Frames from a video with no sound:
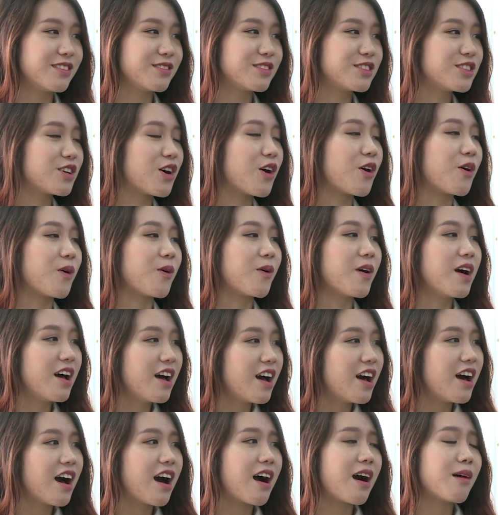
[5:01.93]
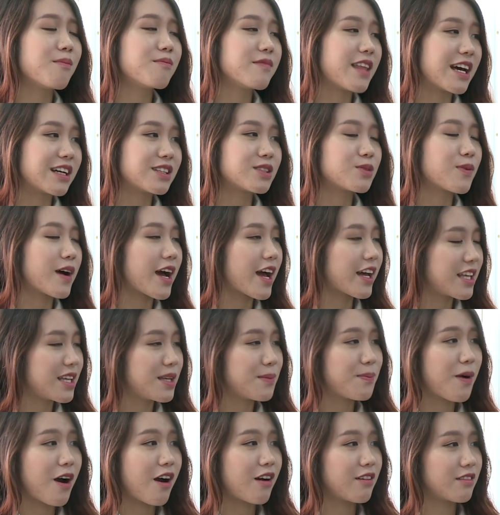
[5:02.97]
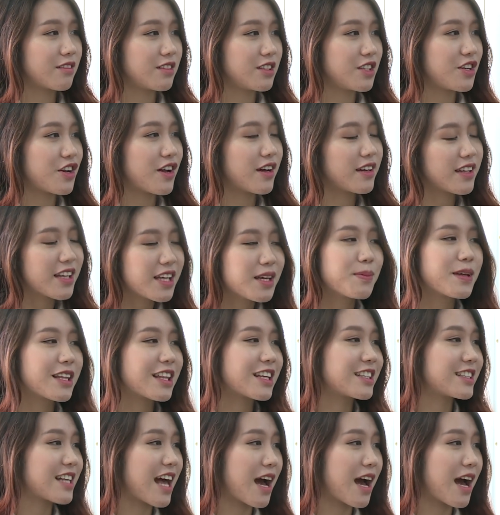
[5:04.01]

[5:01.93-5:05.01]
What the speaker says: So that's why I keep on, you know, keeping this